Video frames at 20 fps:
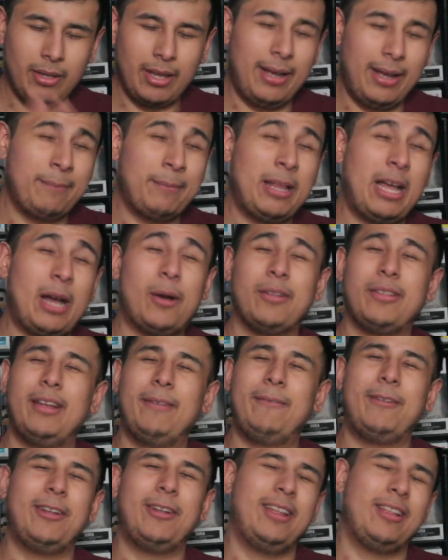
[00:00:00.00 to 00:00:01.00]
But that was
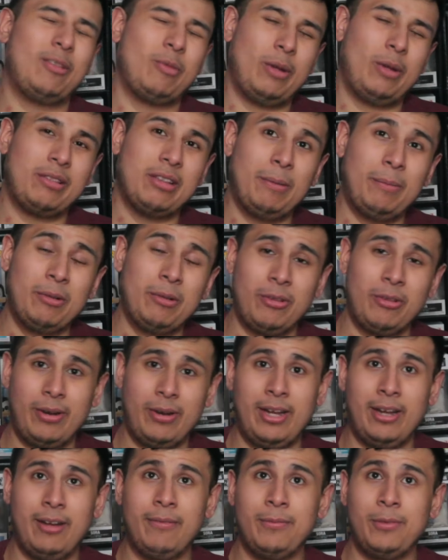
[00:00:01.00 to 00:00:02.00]
it for this week's episode
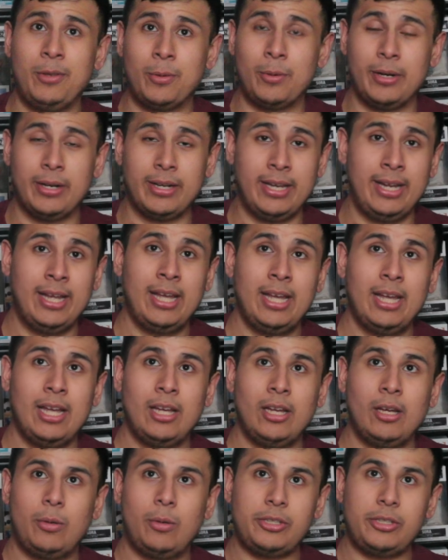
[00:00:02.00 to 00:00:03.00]
of The Rookie,
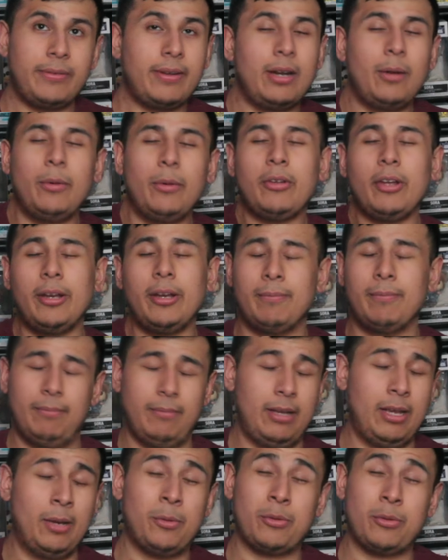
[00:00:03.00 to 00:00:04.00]
which I thought it was good.
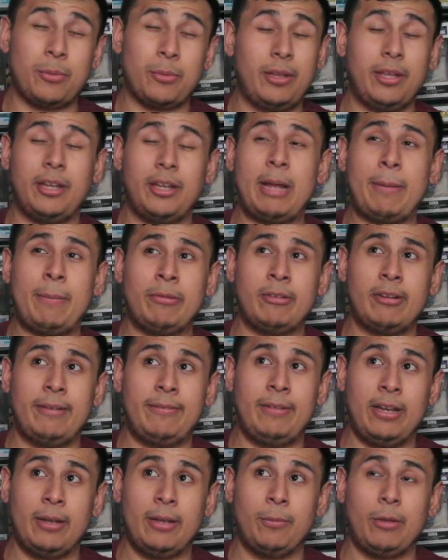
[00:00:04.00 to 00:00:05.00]
It was a really good episode.
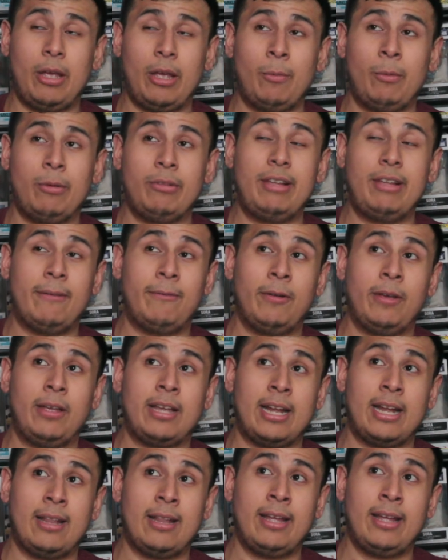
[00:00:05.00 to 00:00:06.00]
I think it was definitely
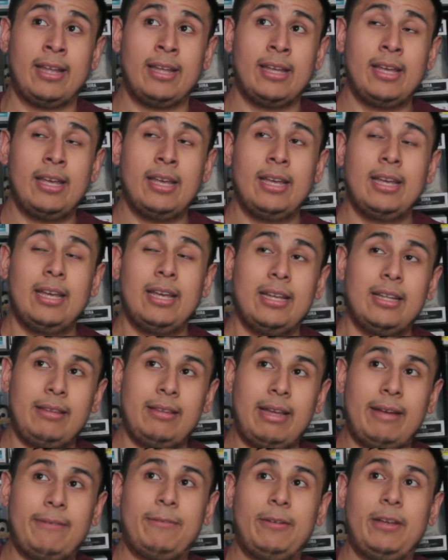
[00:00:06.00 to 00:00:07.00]
kind of like,
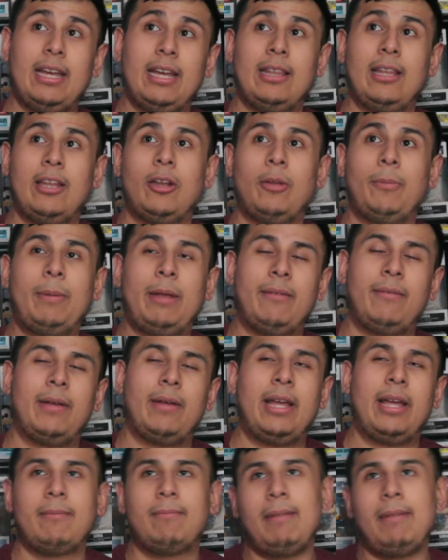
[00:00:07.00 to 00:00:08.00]
definitely a little bit of
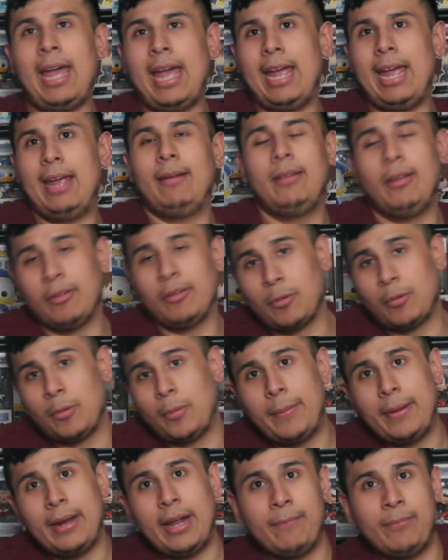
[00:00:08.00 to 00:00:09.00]
like, hey, here's what
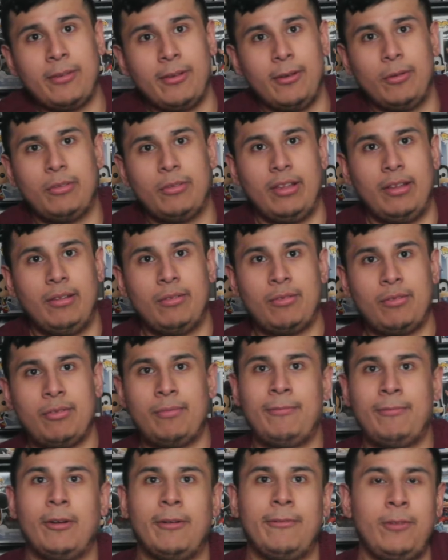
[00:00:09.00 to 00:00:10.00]
we've been up to
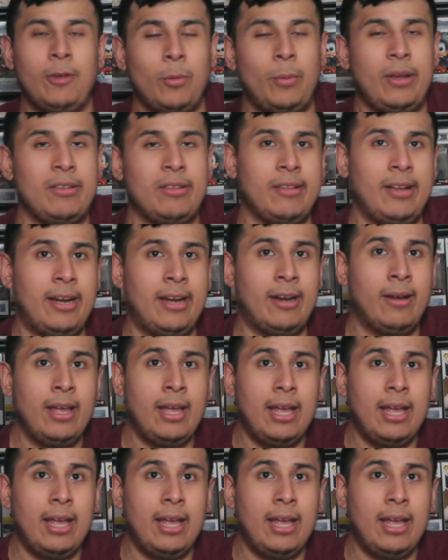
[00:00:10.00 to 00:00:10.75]
since for a few weeks now.